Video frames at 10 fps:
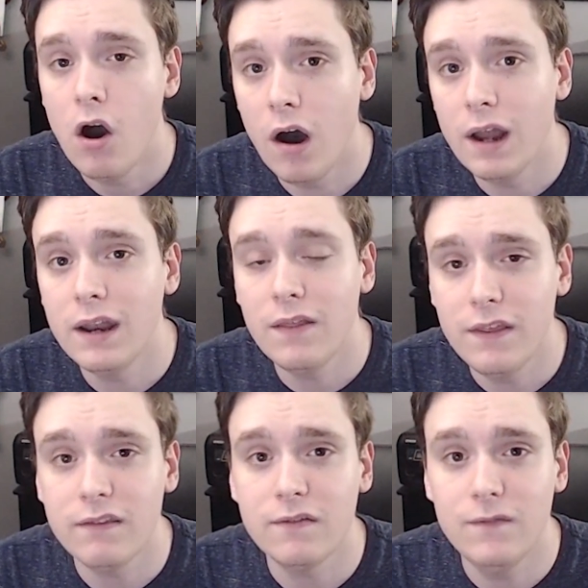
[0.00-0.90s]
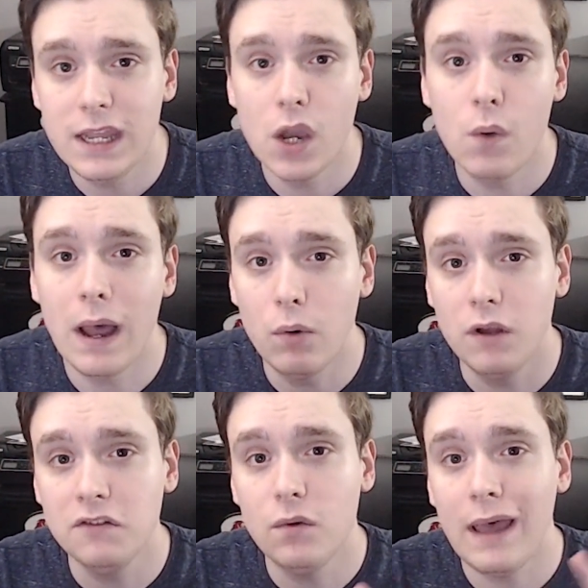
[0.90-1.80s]
on this video. I will
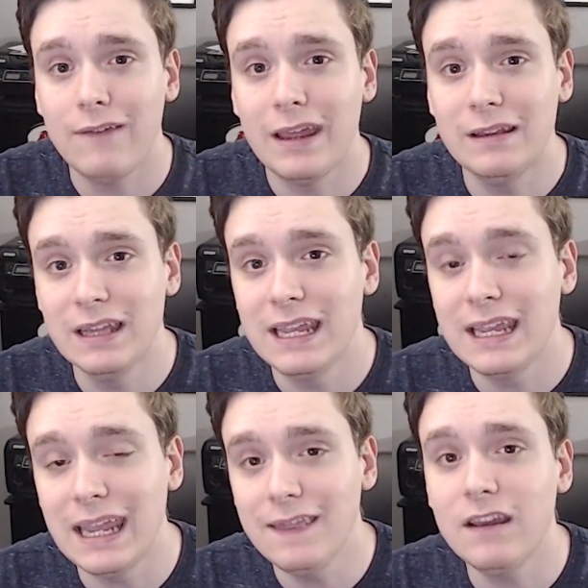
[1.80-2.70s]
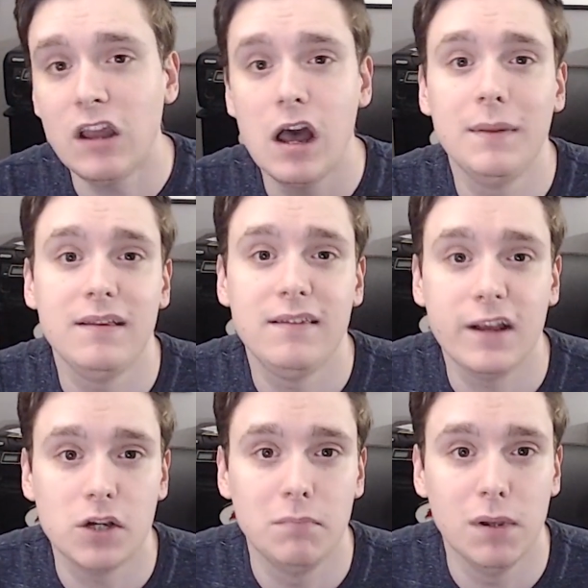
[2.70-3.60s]
also have a link in the comment
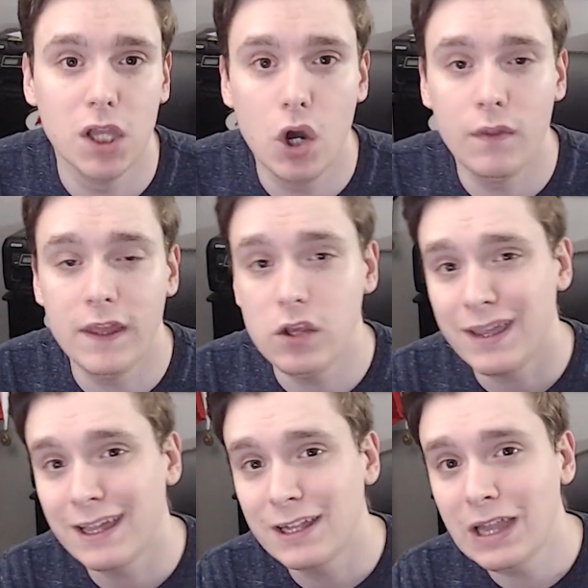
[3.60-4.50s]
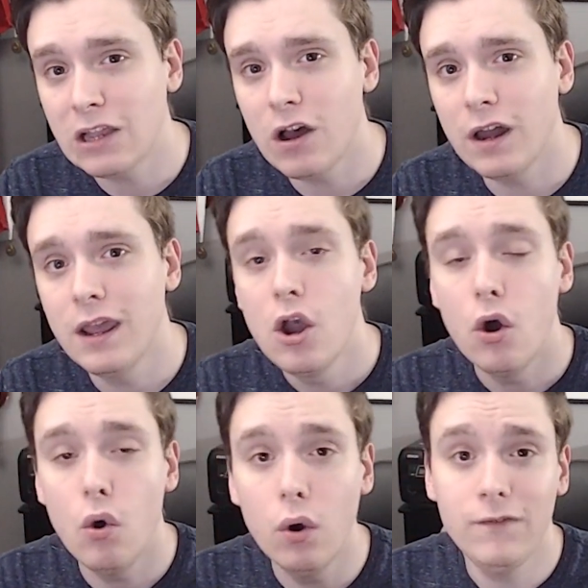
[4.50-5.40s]
section below that you can click on,
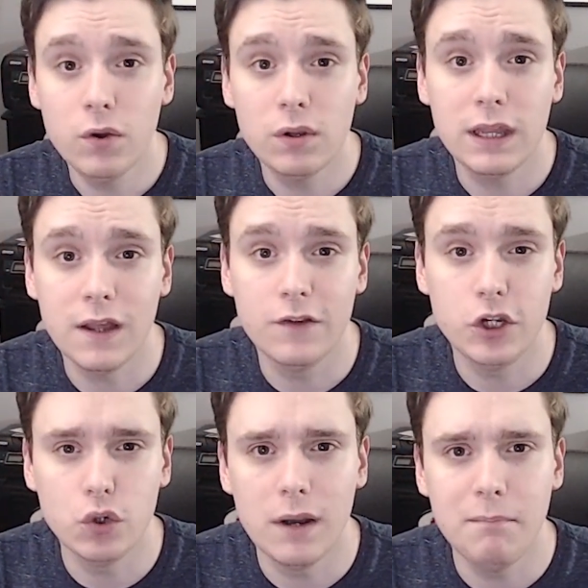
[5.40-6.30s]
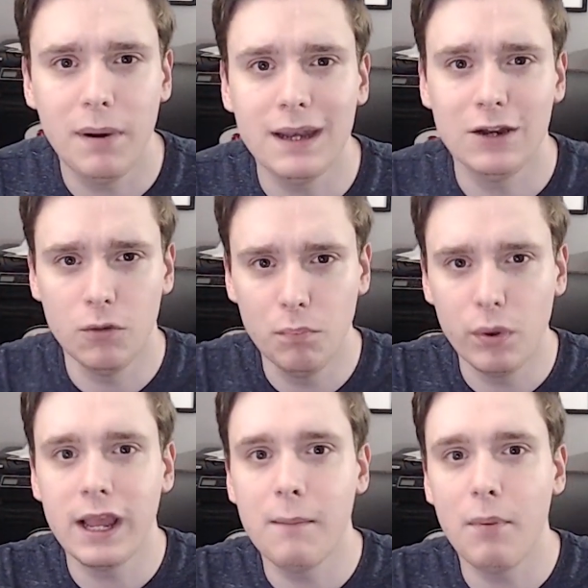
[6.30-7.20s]
or if you click on the join button, it'll
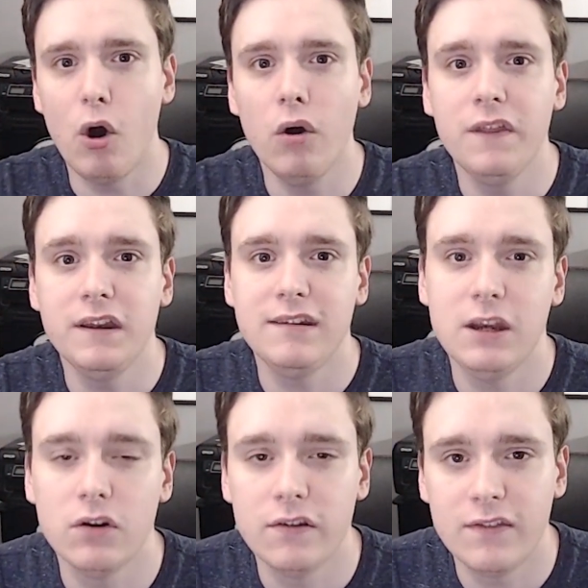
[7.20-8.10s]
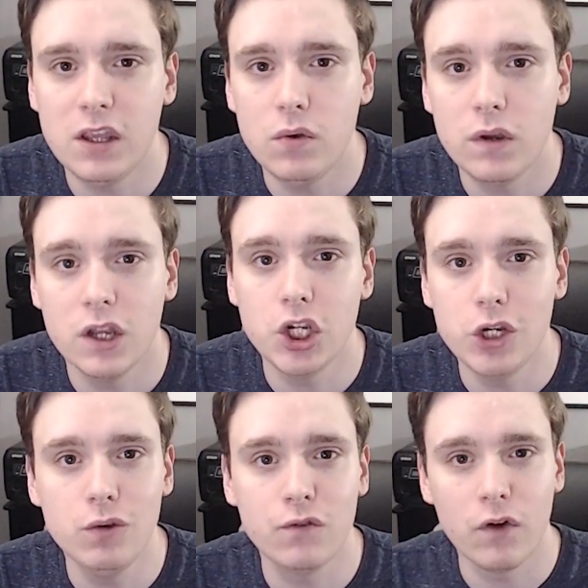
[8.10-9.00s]
bring up all the tiers that you can
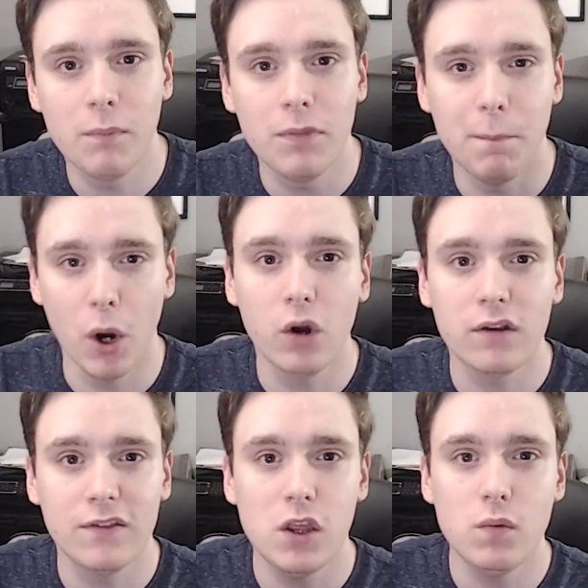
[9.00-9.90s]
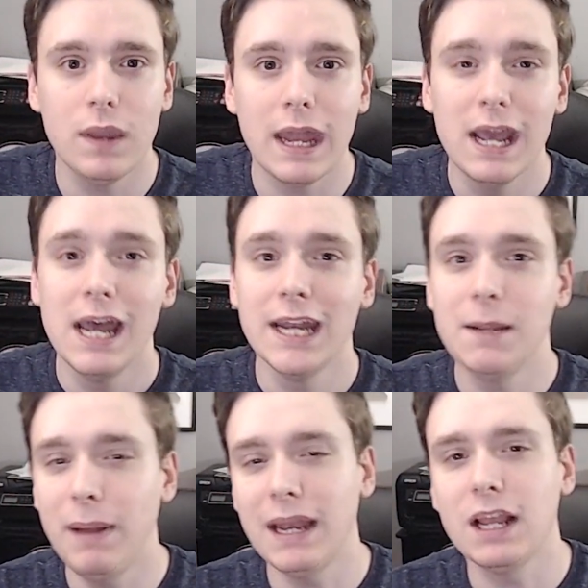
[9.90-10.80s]
choose from, the perks that you get
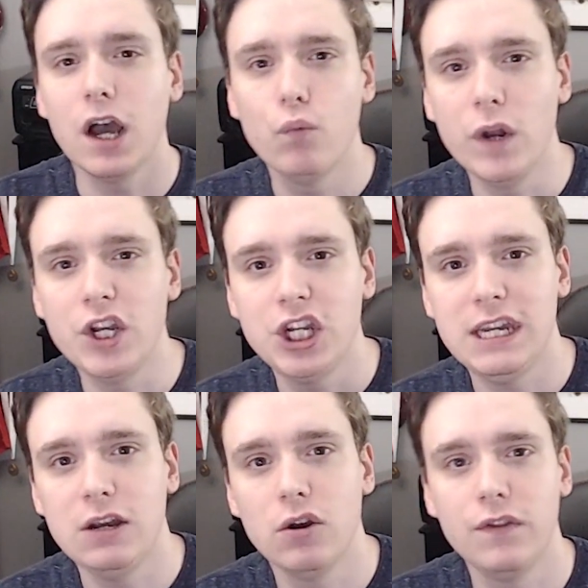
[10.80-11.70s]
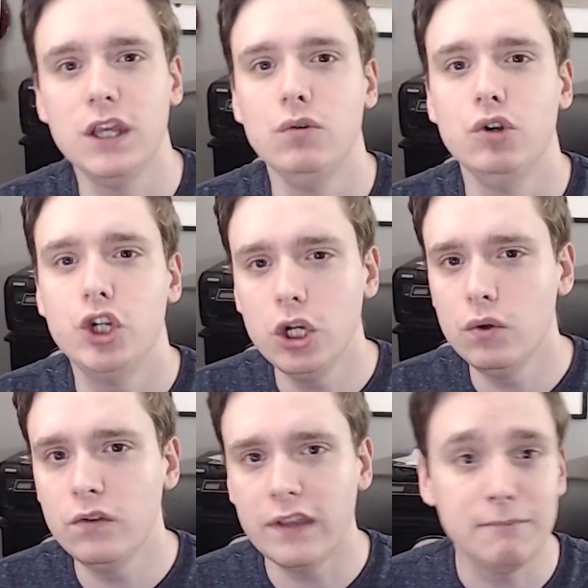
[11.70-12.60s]
depending on which tier that you
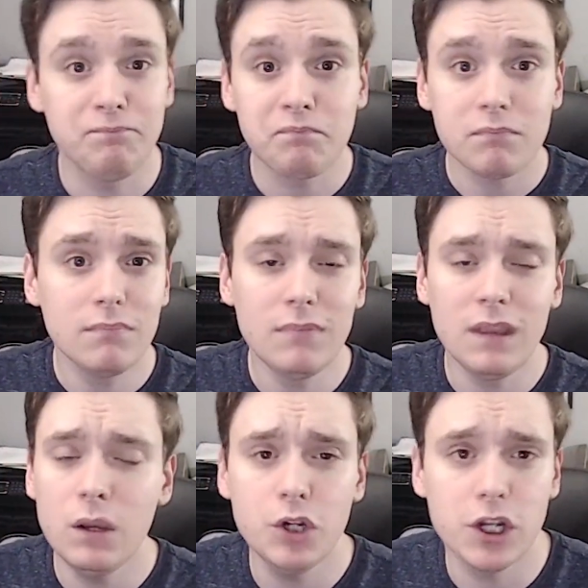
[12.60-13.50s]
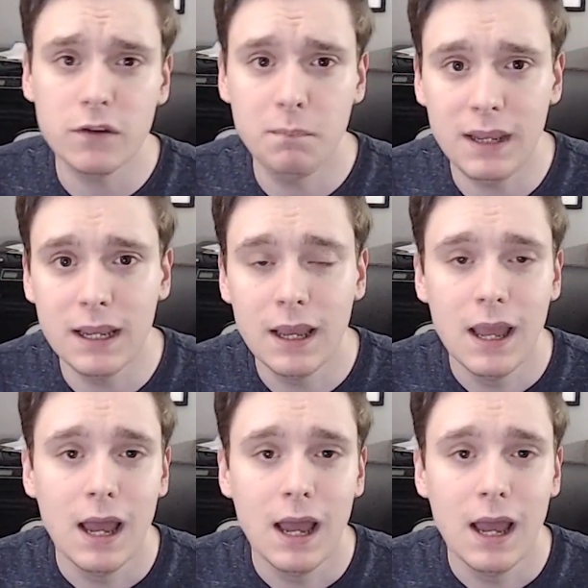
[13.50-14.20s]
choose, and it would just be,